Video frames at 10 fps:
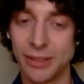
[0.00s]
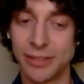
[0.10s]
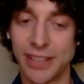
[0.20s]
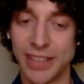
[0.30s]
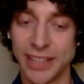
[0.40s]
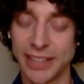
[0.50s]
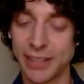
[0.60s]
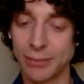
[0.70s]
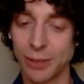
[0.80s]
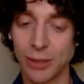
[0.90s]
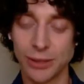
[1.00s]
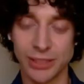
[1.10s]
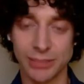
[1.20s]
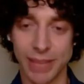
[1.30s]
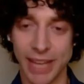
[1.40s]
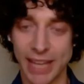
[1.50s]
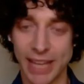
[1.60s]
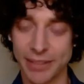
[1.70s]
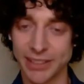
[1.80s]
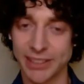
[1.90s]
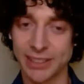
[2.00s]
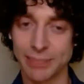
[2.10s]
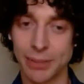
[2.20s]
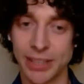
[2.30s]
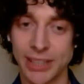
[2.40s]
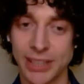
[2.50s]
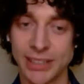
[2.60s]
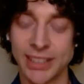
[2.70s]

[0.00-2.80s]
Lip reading: fungi and their roles and behaviors in this book is